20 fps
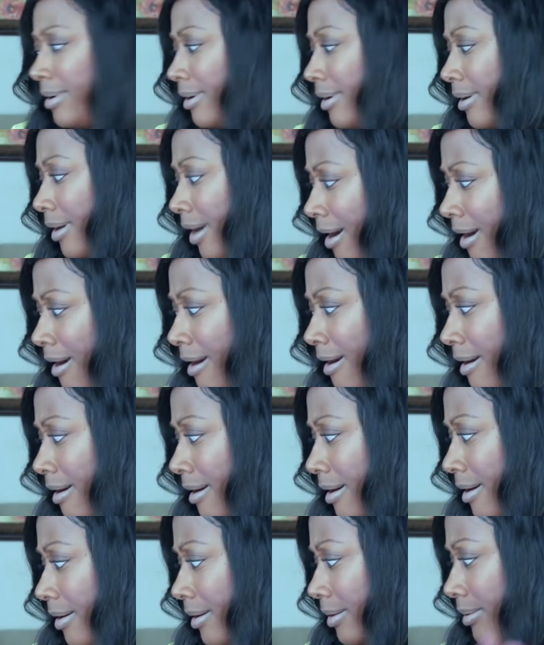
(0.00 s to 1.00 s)

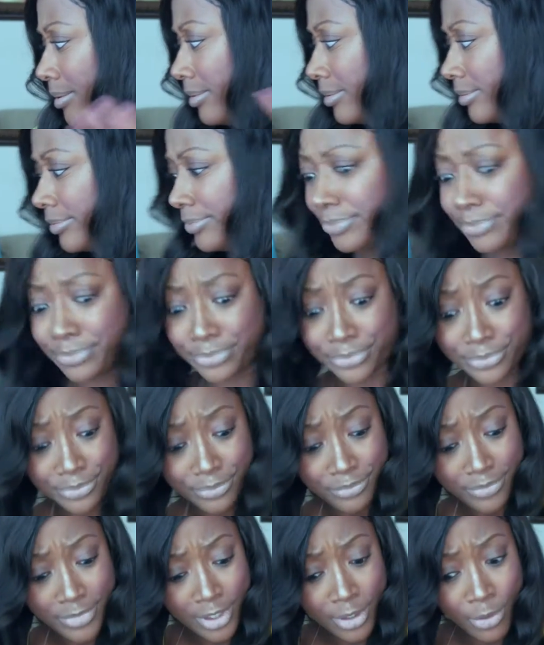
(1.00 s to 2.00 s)
Girl.
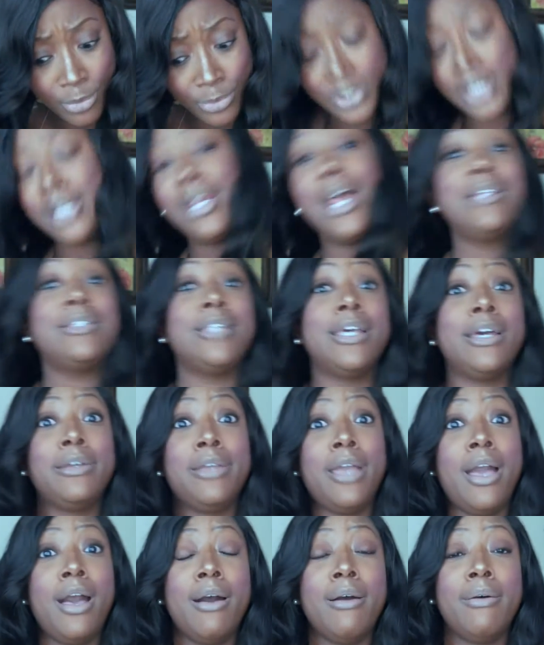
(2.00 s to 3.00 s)
Didn't I tell
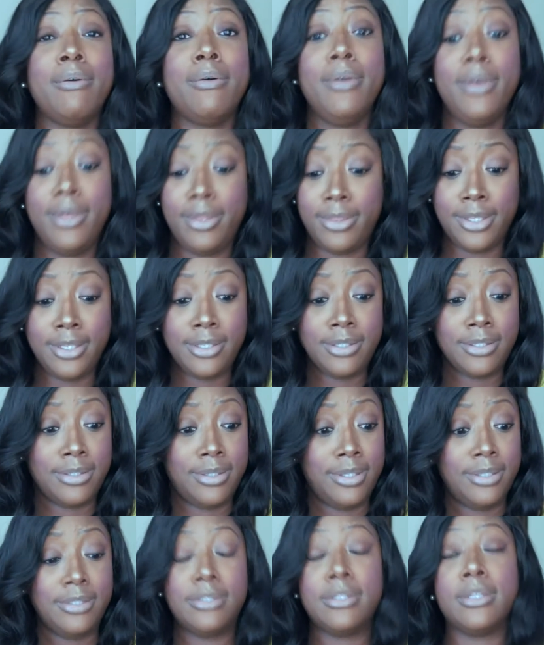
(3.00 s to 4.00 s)
y'all? This
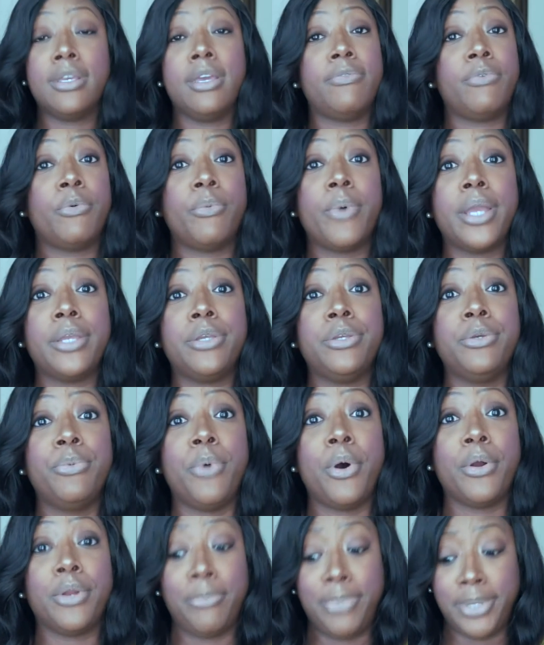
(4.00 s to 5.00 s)
the giveaway you
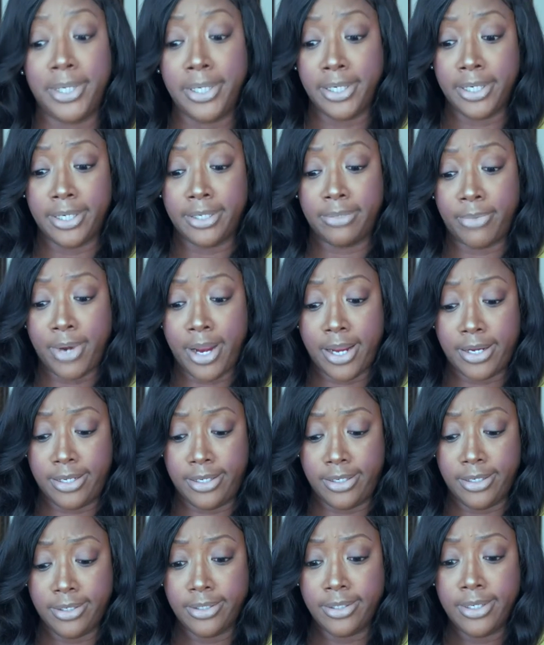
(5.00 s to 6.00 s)
want to be in right
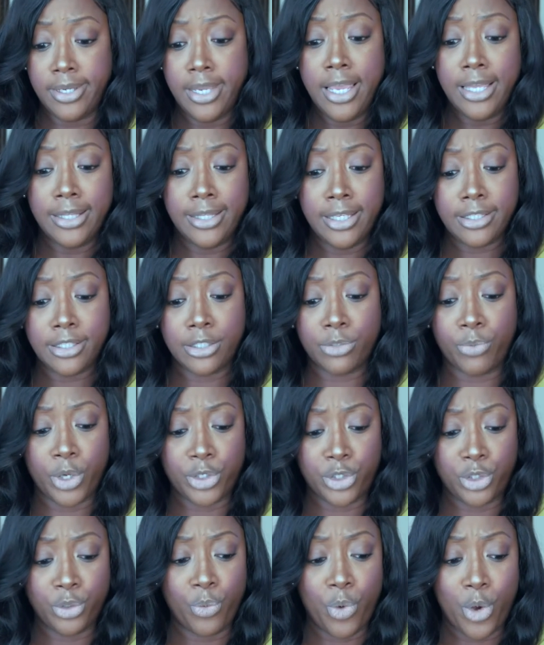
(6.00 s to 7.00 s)
here. This is
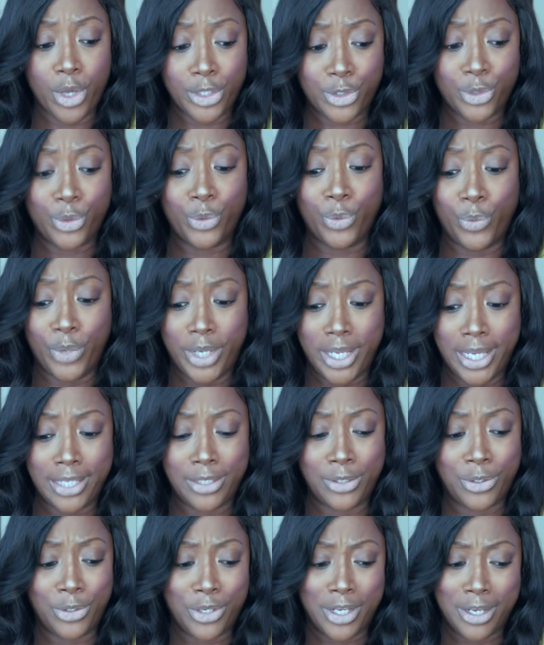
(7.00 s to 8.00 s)
what you want to win.
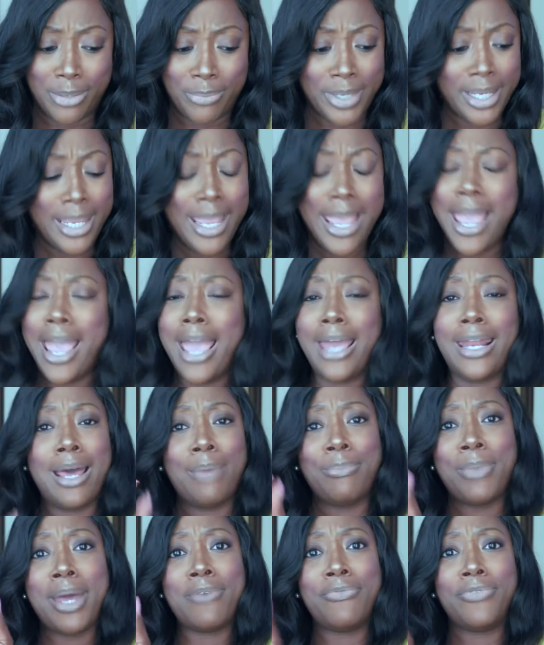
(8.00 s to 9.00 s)
Do you hear me? And
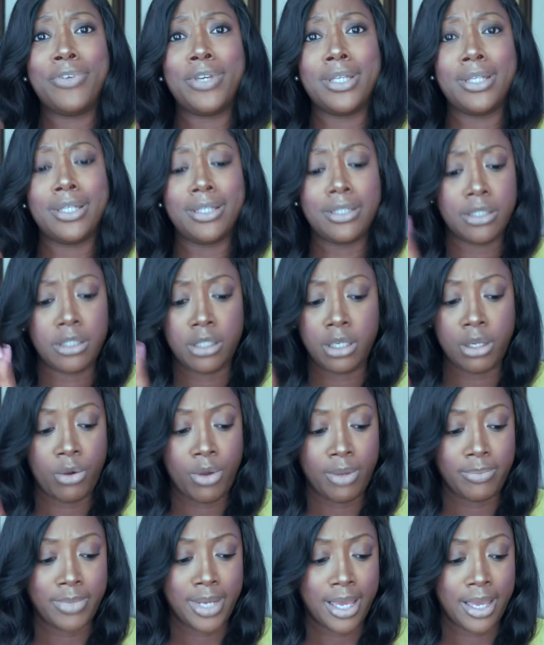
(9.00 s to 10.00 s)
I'm not finished.
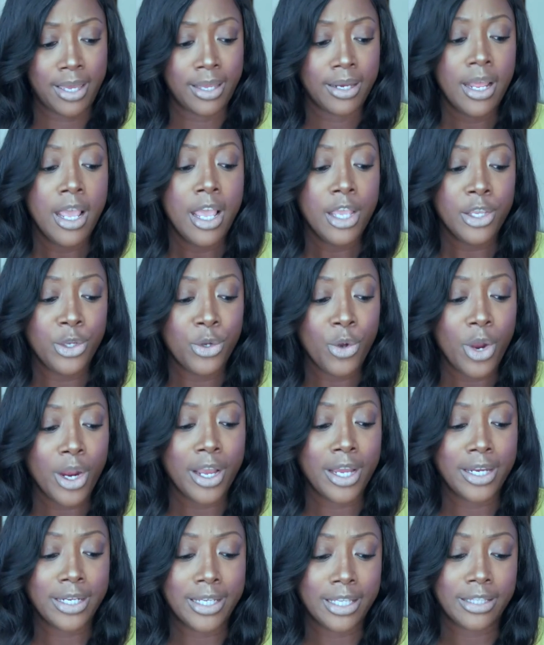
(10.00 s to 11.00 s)
No, I'm not. You are
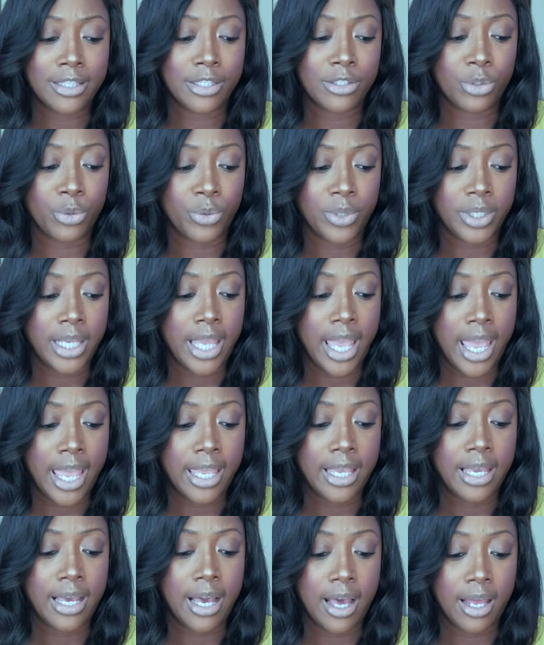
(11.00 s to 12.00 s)
going to get the
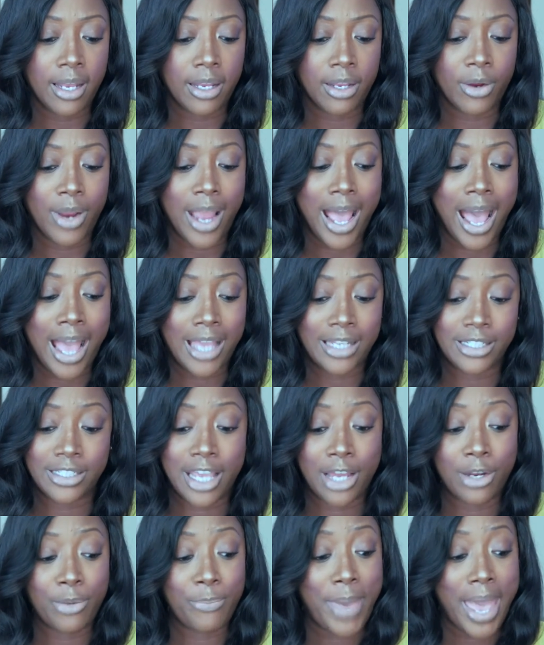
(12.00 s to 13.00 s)
28 color
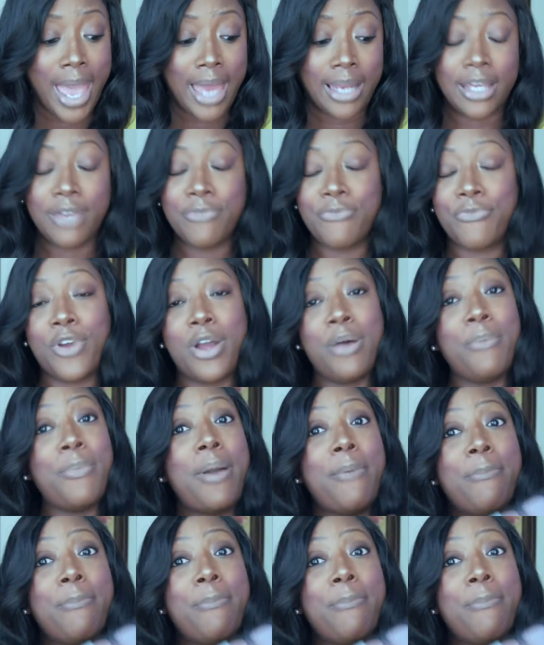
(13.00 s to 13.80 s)
eyeshadow palette from